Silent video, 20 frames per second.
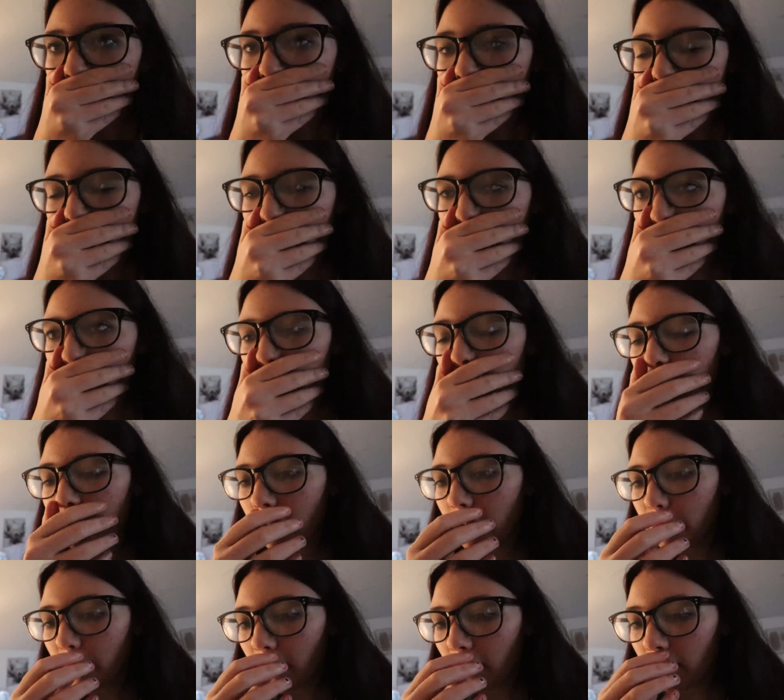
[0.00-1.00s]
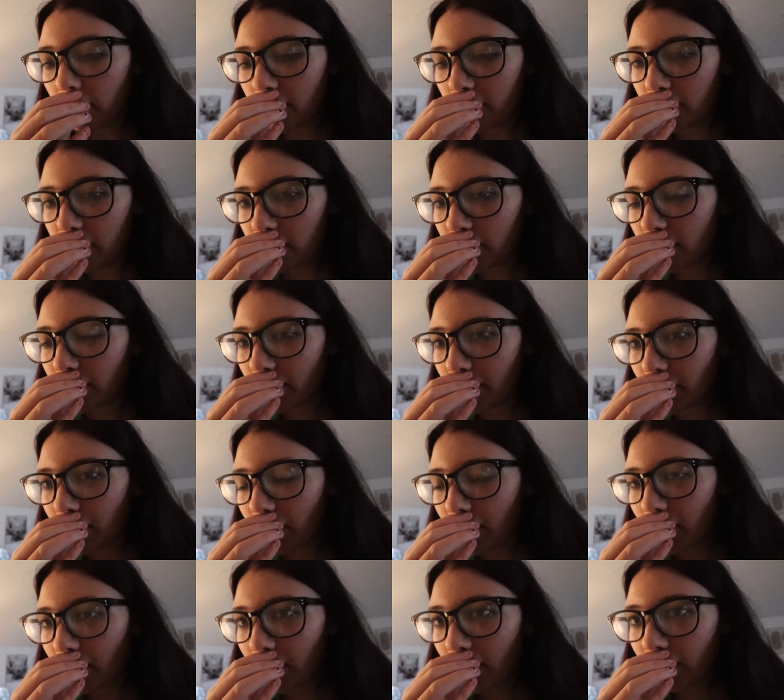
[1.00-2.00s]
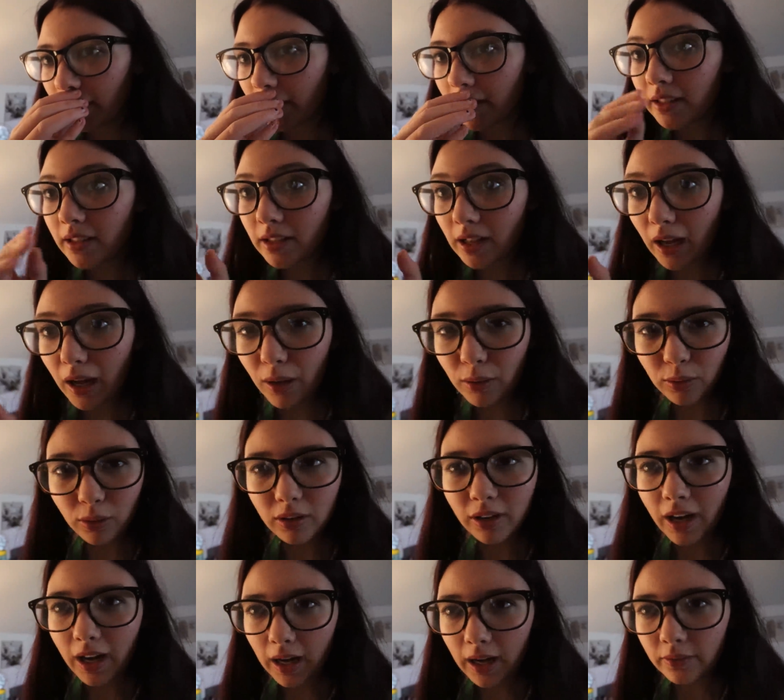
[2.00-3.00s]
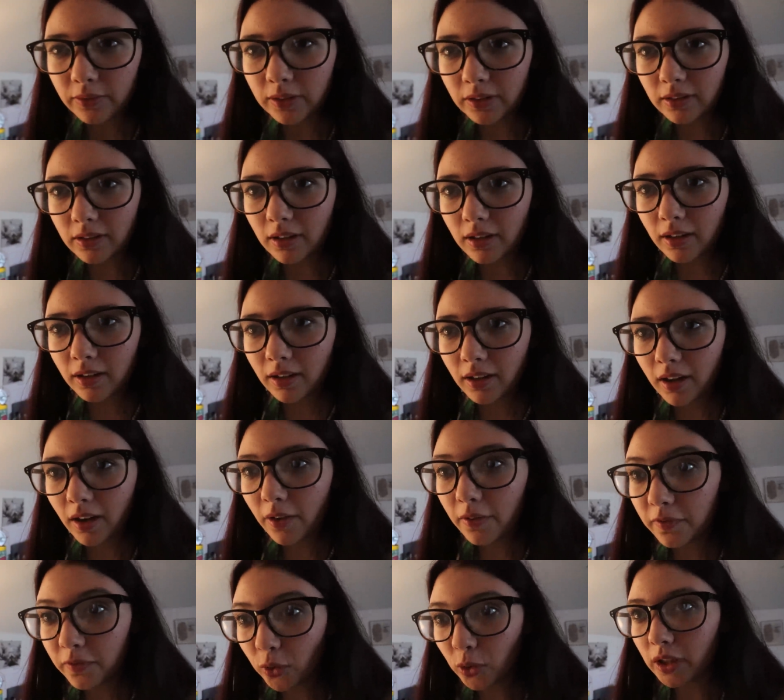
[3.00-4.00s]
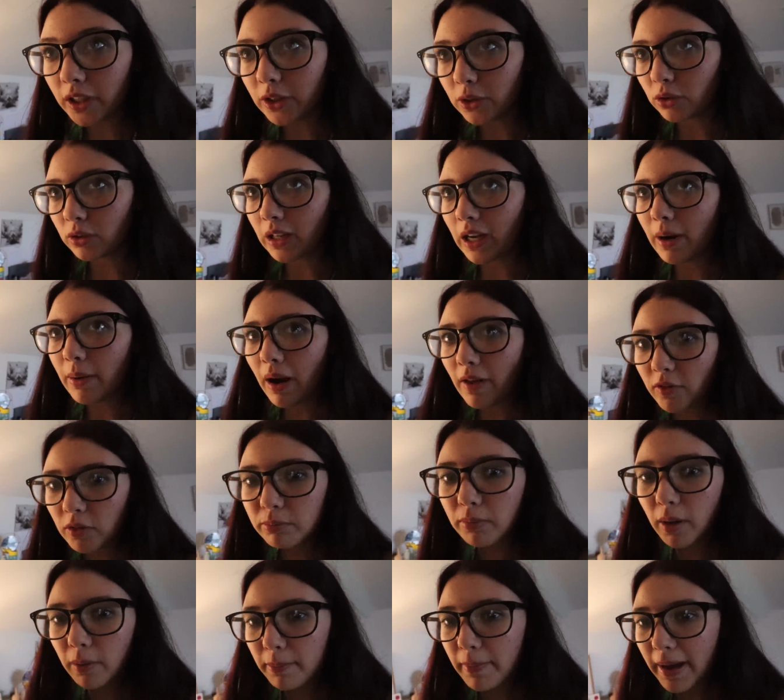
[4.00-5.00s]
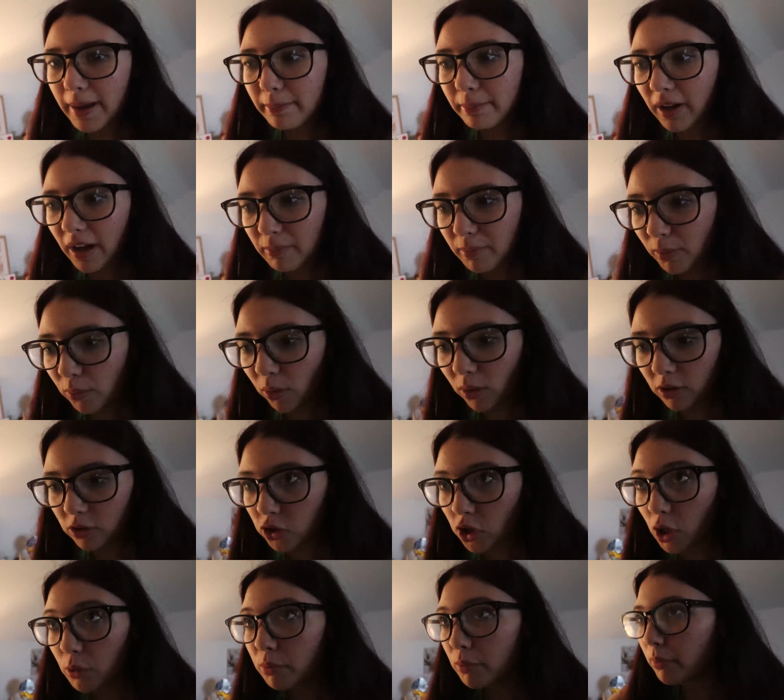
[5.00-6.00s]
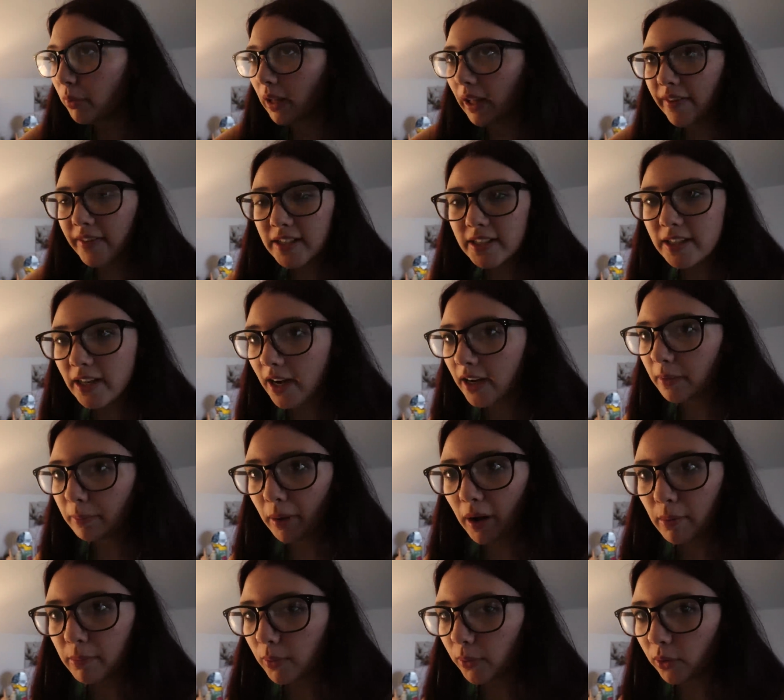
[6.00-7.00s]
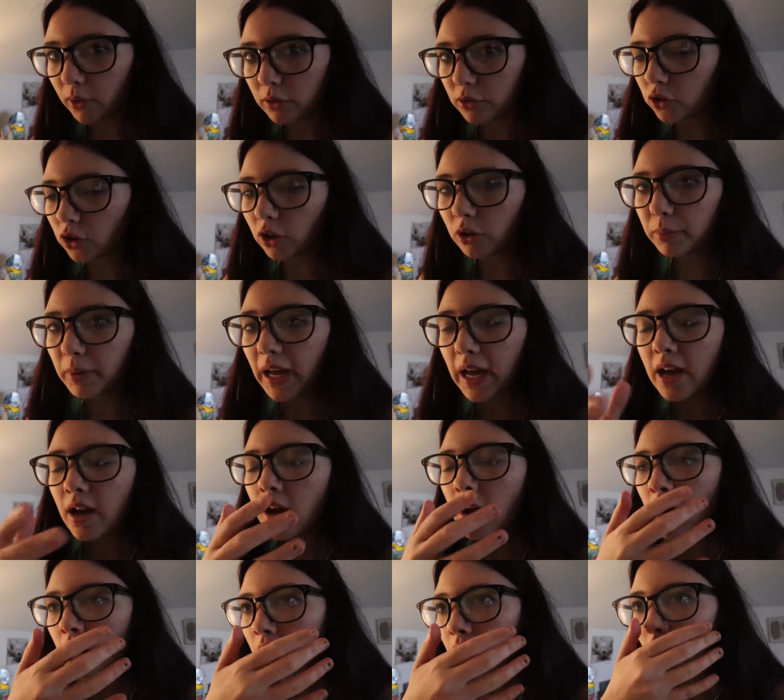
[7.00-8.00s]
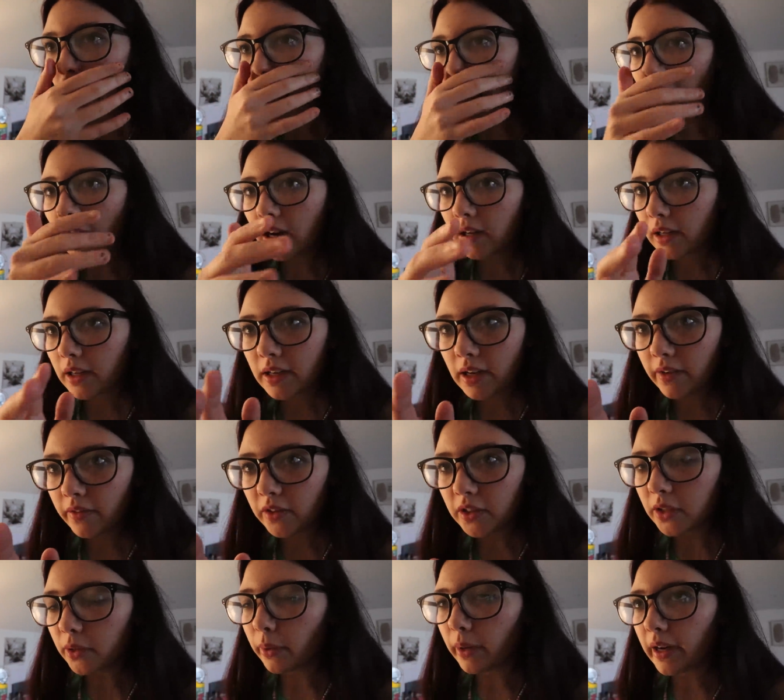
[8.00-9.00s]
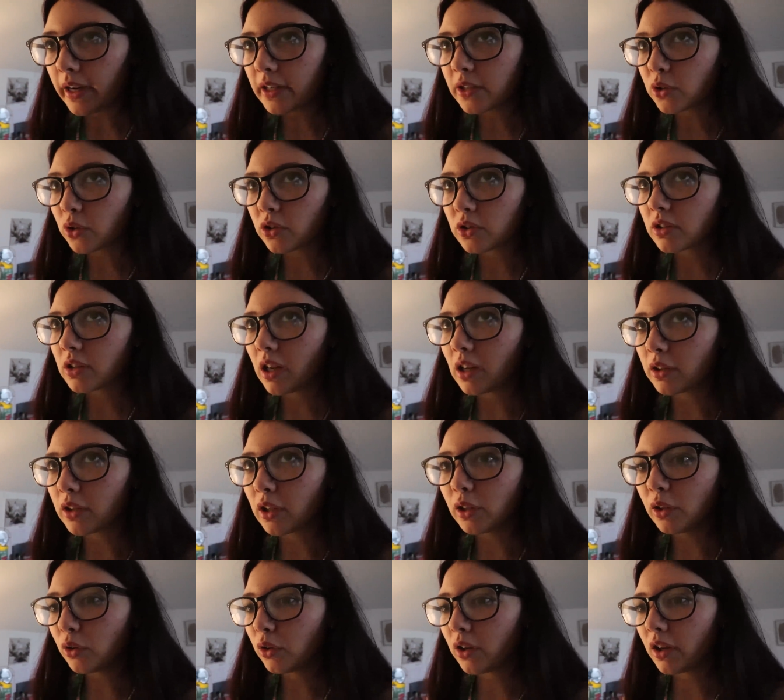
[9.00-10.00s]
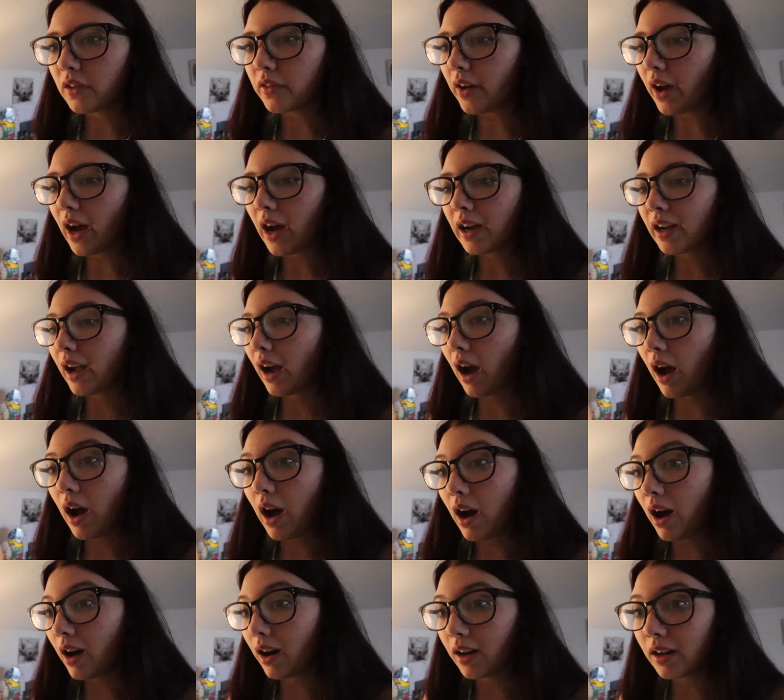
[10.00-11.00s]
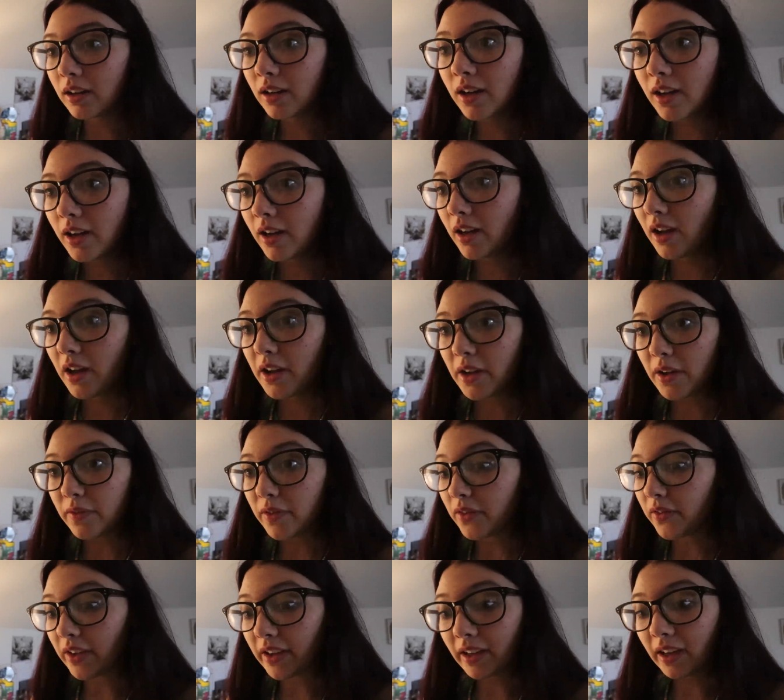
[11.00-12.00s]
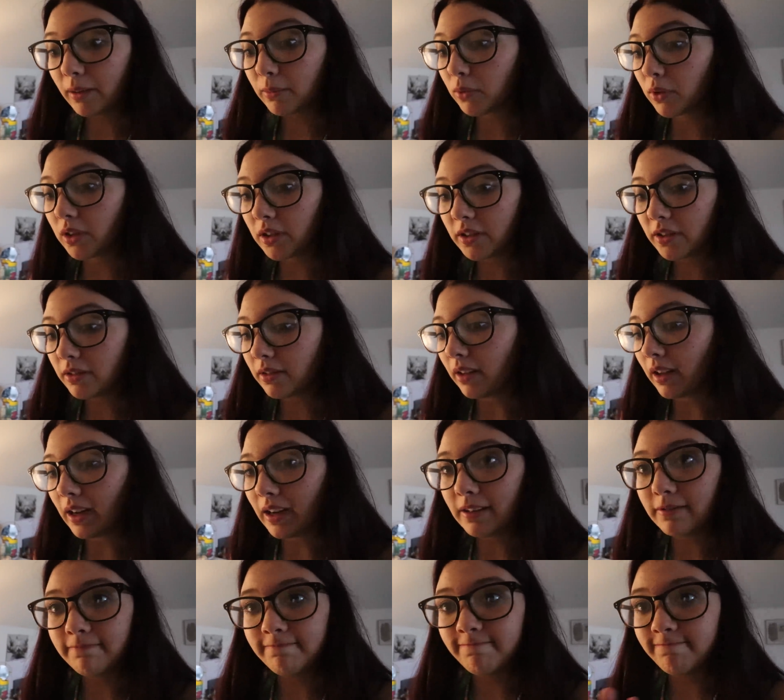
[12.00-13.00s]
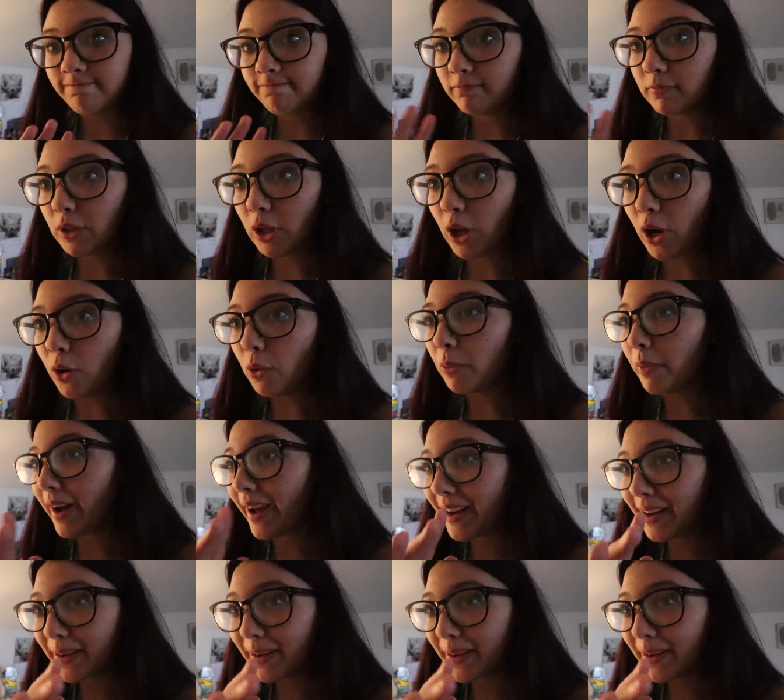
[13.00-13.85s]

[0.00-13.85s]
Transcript: Guys, I'm utterly embarrassed. This is how long I haven't fully done that. I've done my main part of my wardrobe, but like the side part of my wardrobe, I can never do it. It just, the look of it, if you think I'm gonna do that, no. But